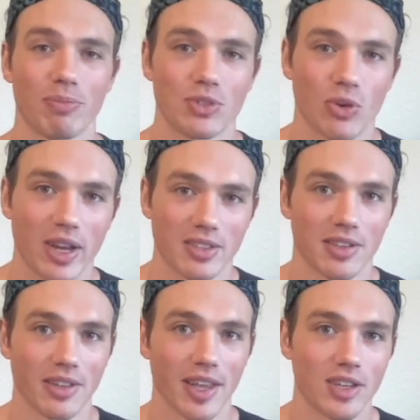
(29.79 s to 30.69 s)
So as
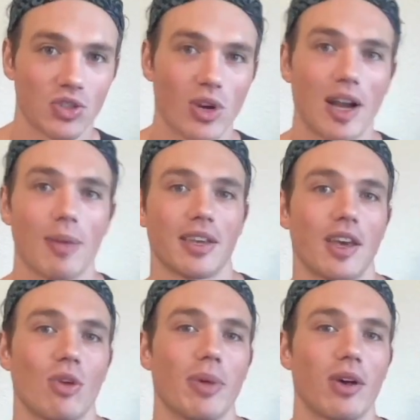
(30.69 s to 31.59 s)
the legs drop,
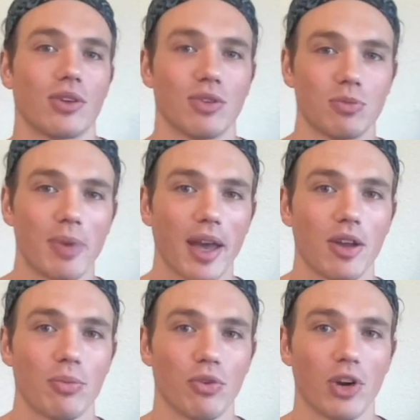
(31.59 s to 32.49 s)
kettlebell goes
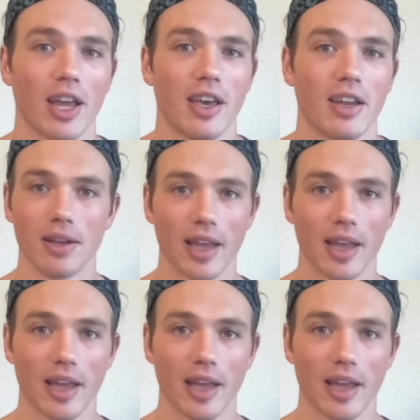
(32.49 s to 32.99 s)
back up overhead.